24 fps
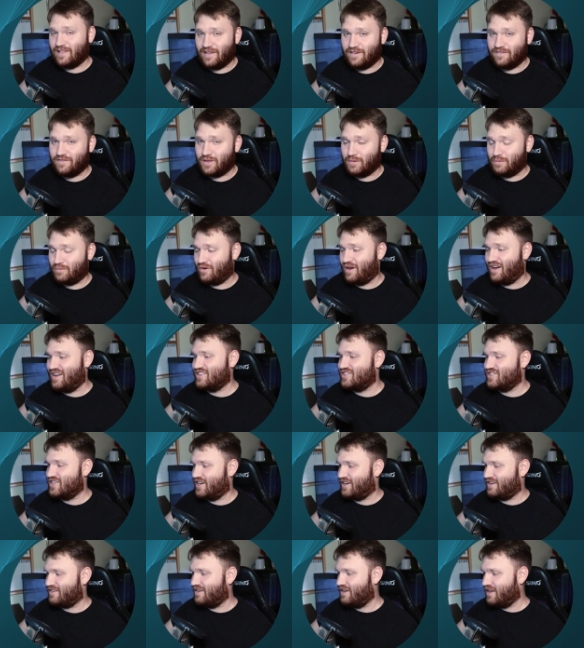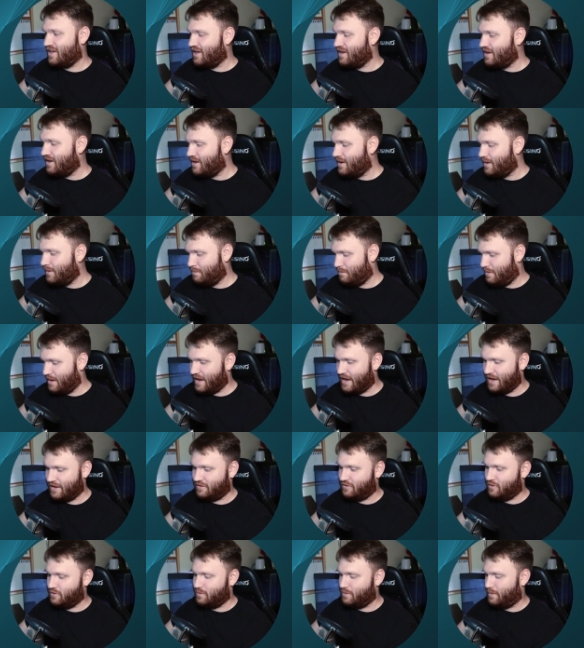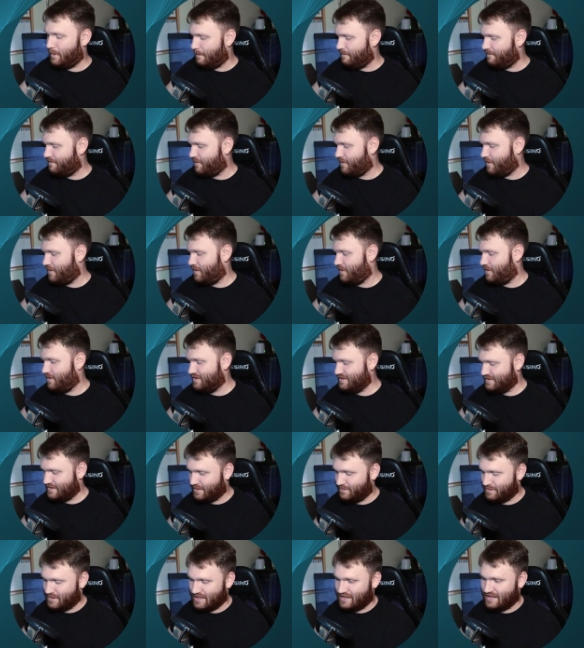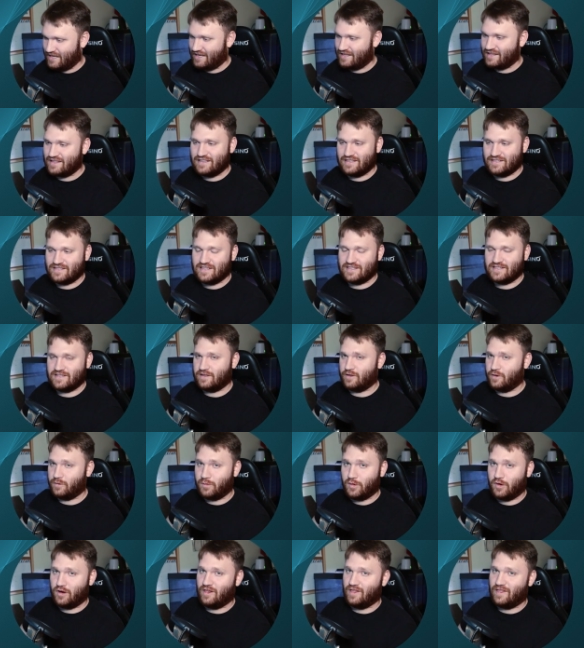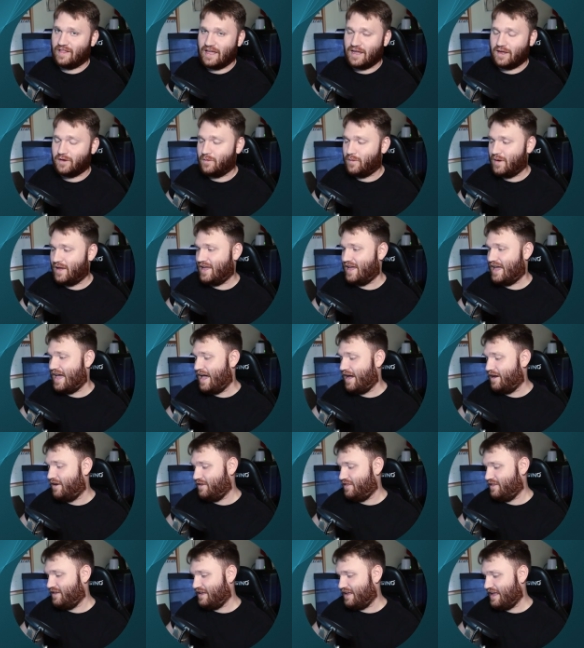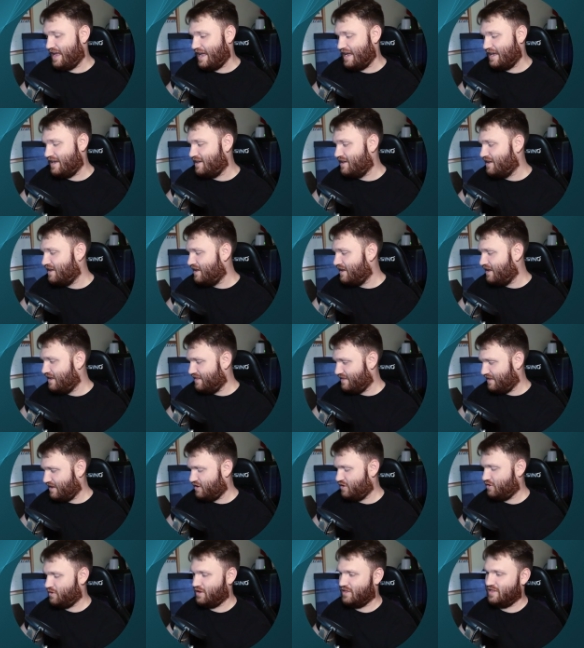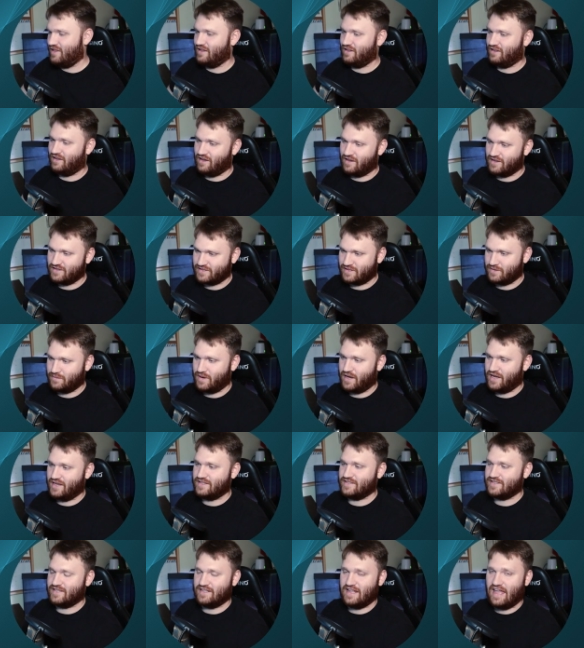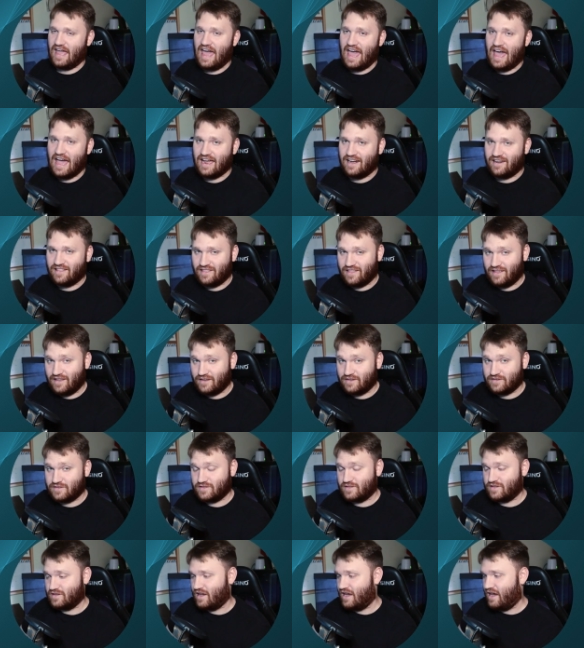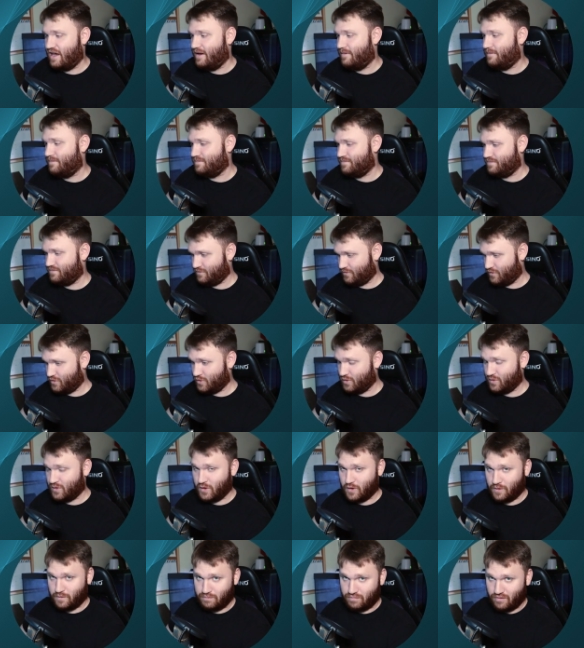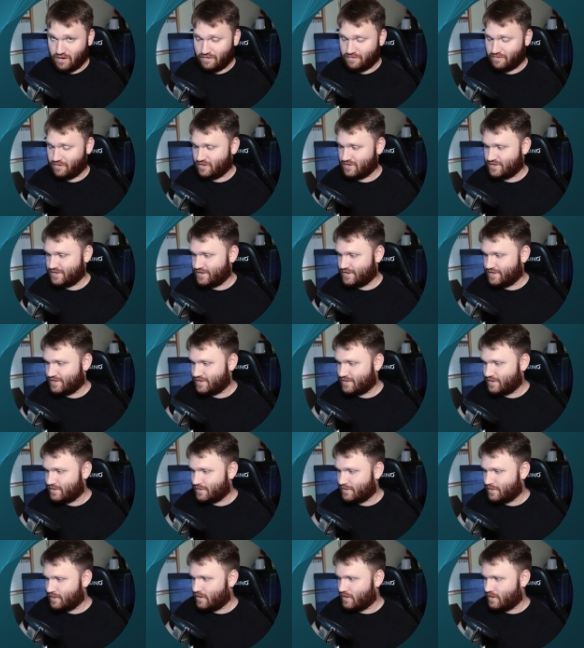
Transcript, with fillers: love the project, but I do prefer something like this that's a little more lightweight out of the gate that you can then customize and add things um, to your preferences.